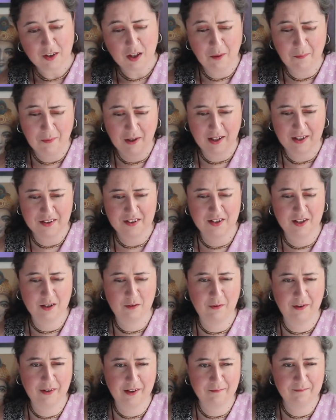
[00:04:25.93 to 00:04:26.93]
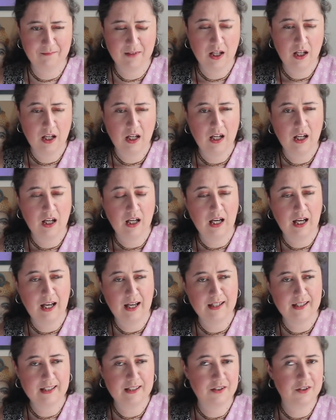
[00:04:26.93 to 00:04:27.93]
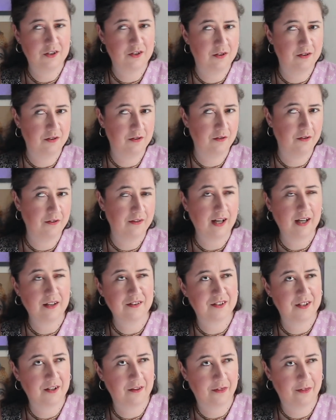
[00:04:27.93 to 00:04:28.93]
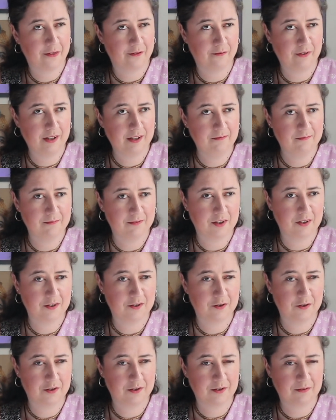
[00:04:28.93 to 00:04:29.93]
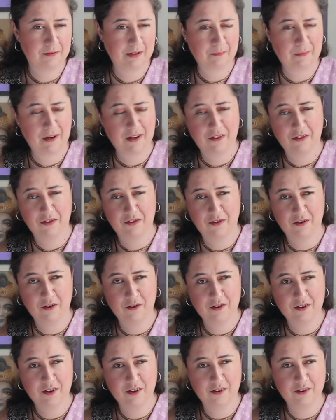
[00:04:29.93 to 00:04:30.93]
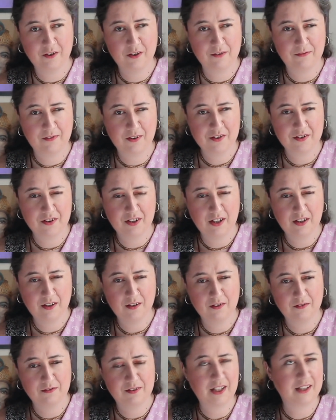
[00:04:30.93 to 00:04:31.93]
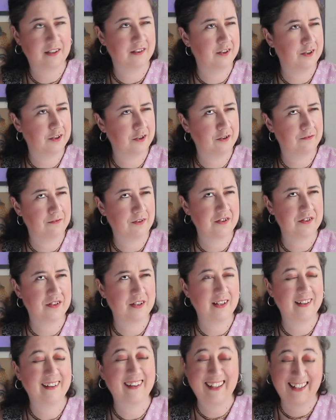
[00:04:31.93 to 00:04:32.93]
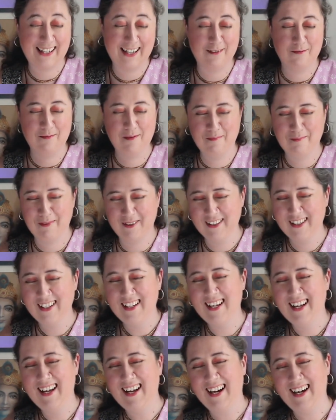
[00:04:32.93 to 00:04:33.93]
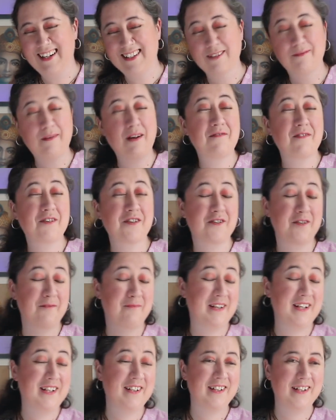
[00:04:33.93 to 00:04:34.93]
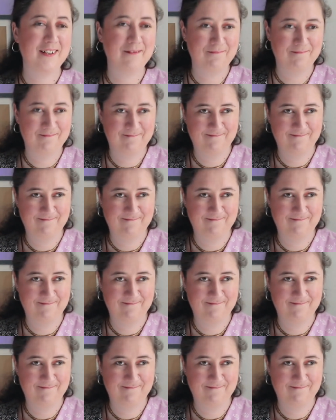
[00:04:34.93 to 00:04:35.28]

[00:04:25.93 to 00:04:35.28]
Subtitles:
But I stuck with it. And in 2003, so this was like my third year at university, second year at university, I can't remember, I took my first trip to India.